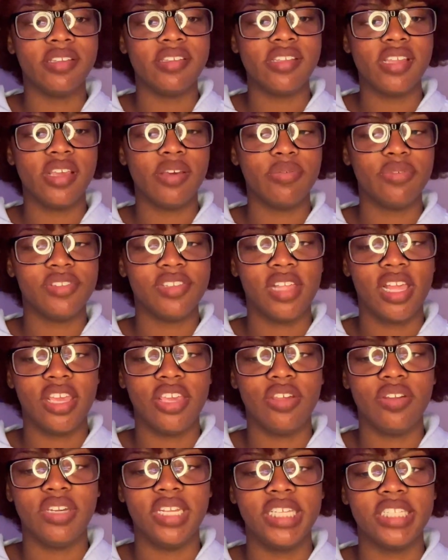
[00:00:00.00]
He was like, you
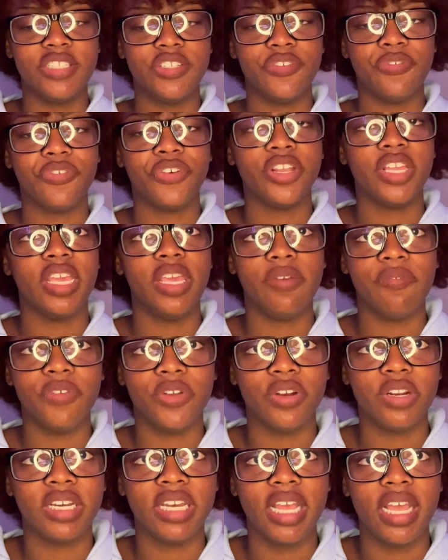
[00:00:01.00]
need to forgive
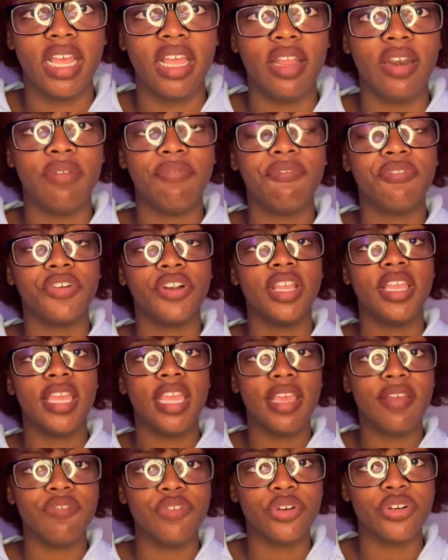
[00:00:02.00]
your dad,
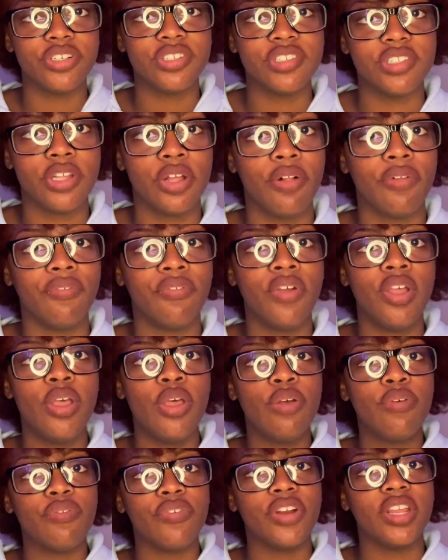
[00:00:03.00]
forgive yourself,
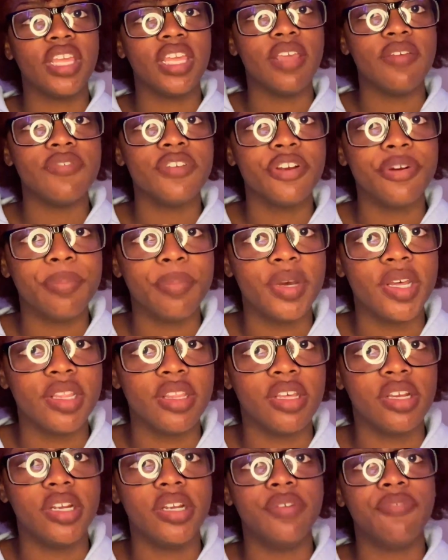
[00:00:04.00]
forgive your
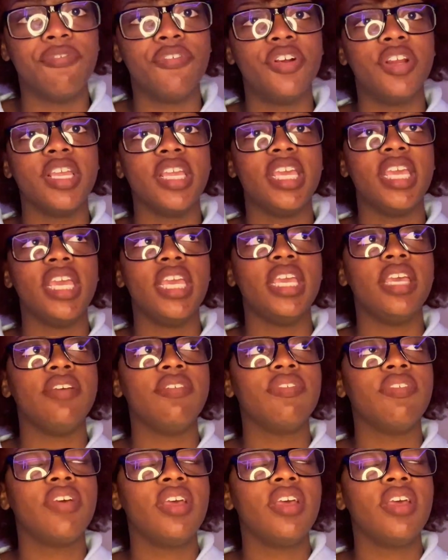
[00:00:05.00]
mother, forgive